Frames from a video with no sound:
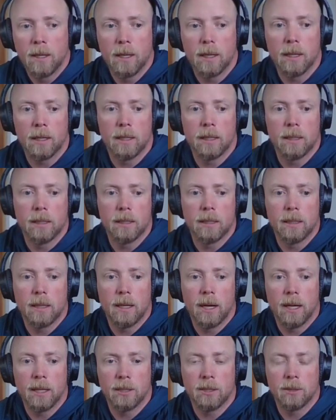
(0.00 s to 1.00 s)
uh,
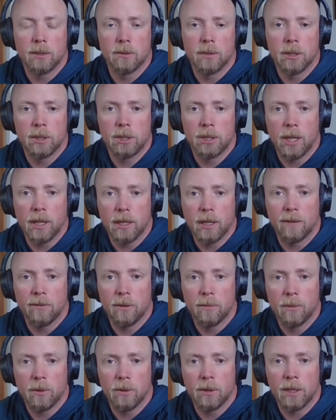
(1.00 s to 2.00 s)
I do a shake every
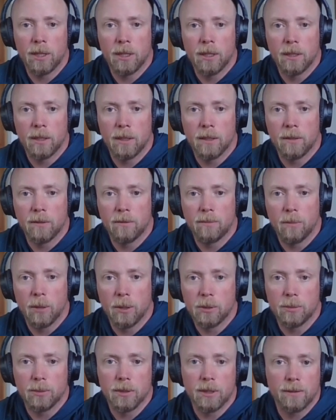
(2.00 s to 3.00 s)
morning of
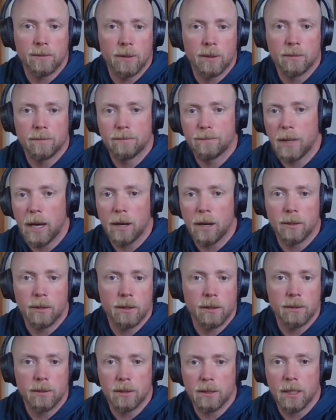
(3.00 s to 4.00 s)
multiple different powders
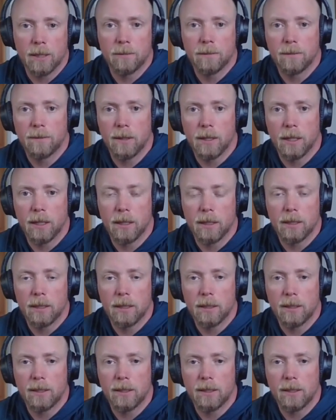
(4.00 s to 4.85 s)
and stuff that uh,